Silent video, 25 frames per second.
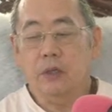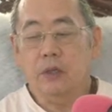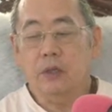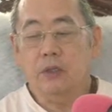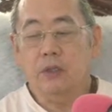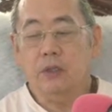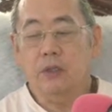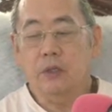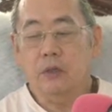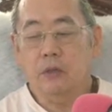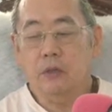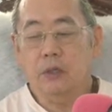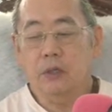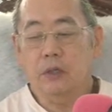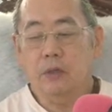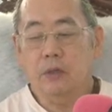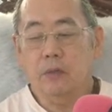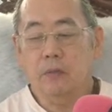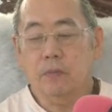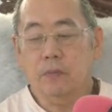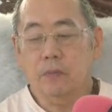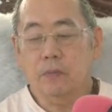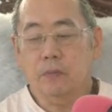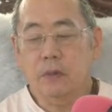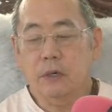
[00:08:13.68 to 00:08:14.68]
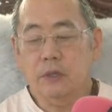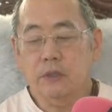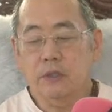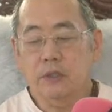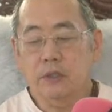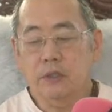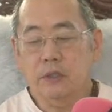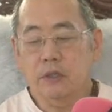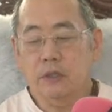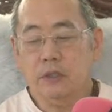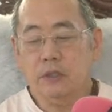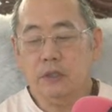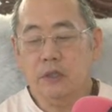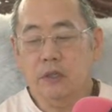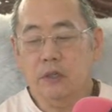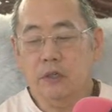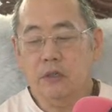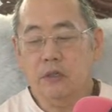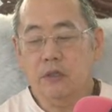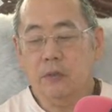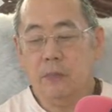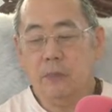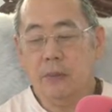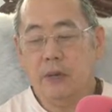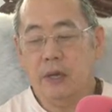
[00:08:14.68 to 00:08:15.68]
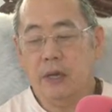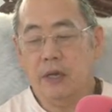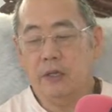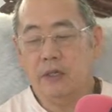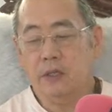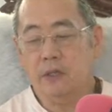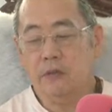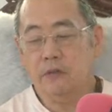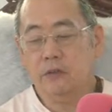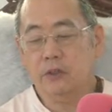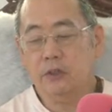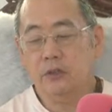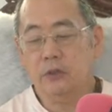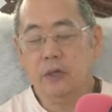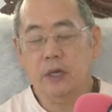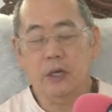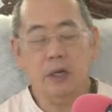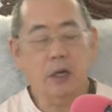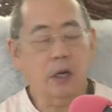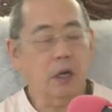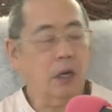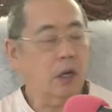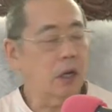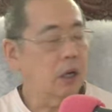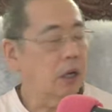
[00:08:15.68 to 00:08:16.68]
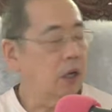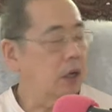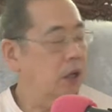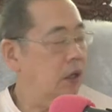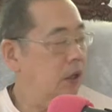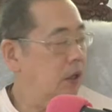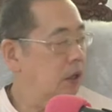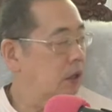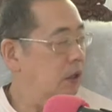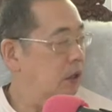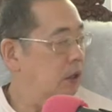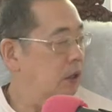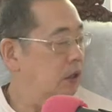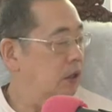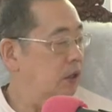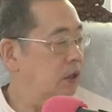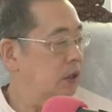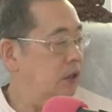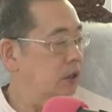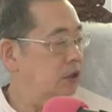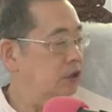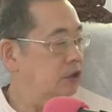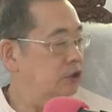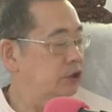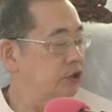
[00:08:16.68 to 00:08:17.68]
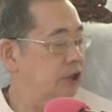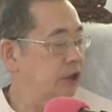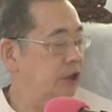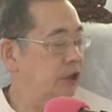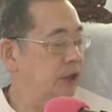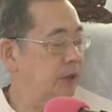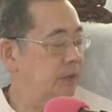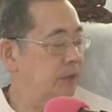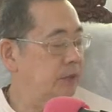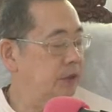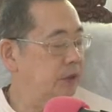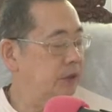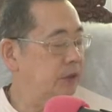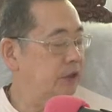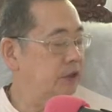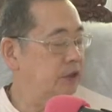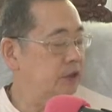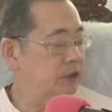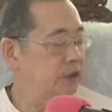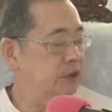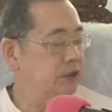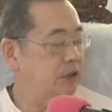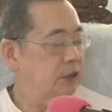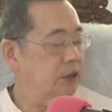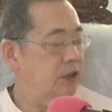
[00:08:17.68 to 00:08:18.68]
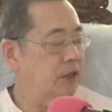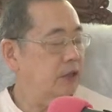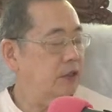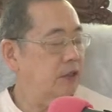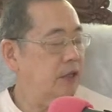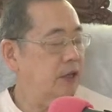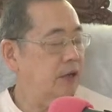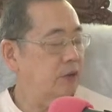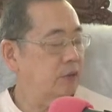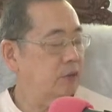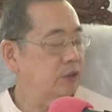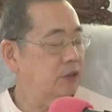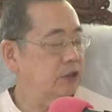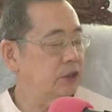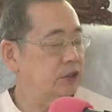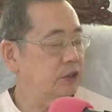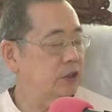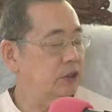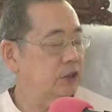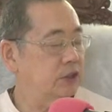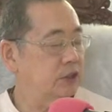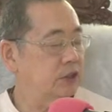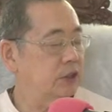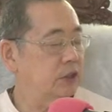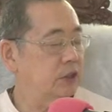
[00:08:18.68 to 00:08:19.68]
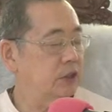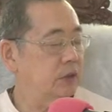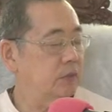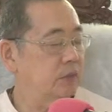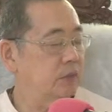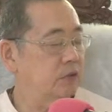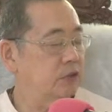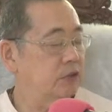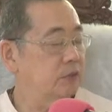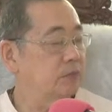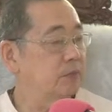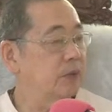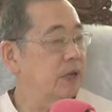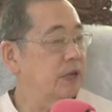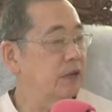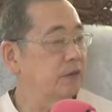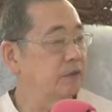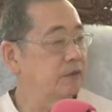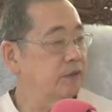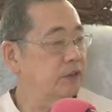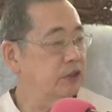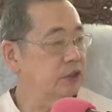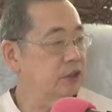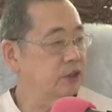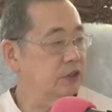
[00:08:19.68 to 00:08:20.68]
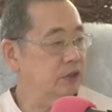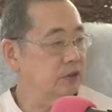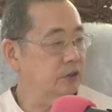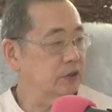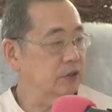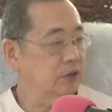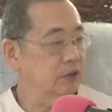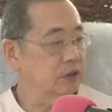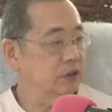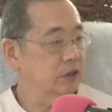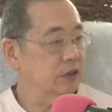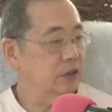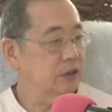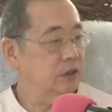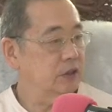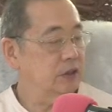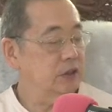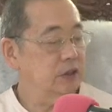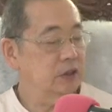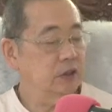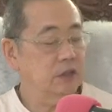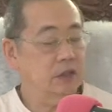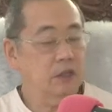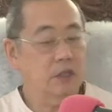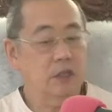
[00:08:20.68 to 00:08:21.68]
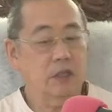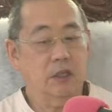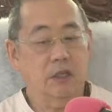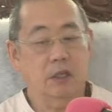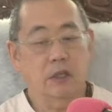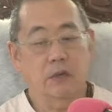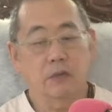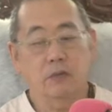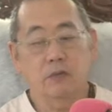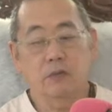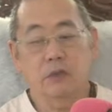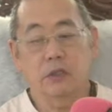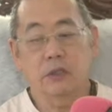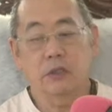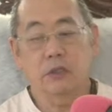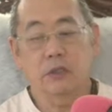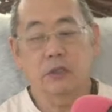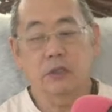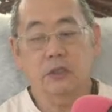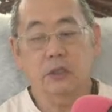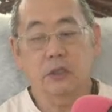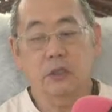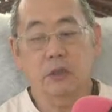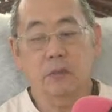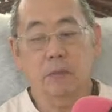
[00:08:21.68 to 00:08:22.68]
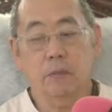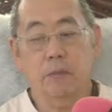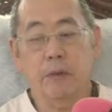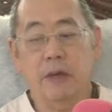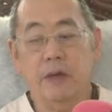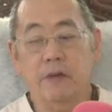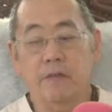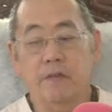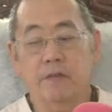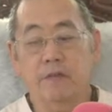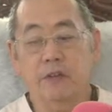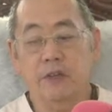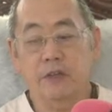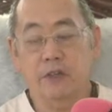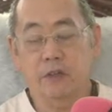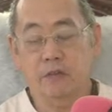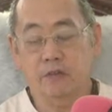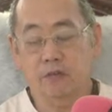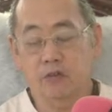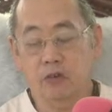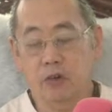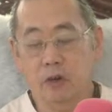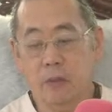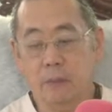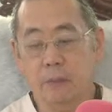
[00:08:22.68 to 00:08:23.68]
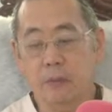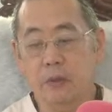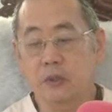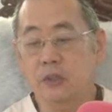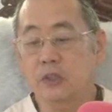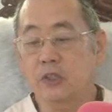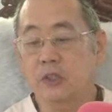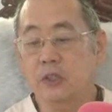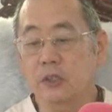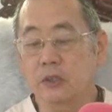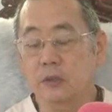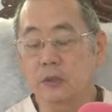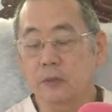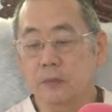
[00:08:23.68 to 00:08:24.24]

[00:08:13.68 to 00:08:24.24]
So here Bhakti is called the path of Shreya. Shreya means that which is most beneficial, what is benefiting for a person.